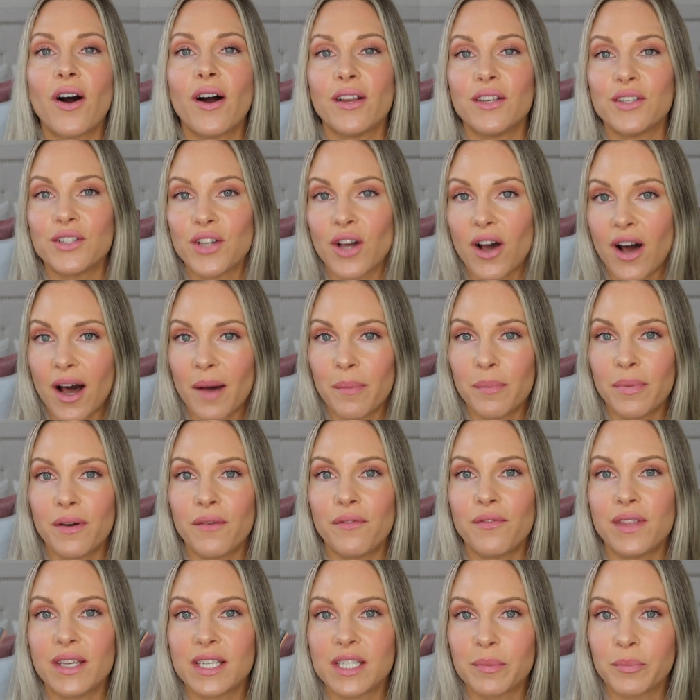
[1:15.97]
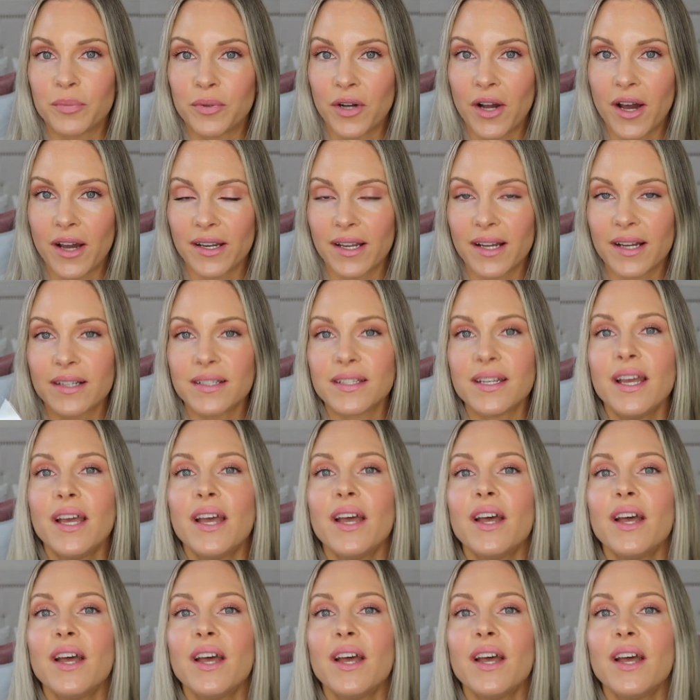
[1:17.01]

on top of this product.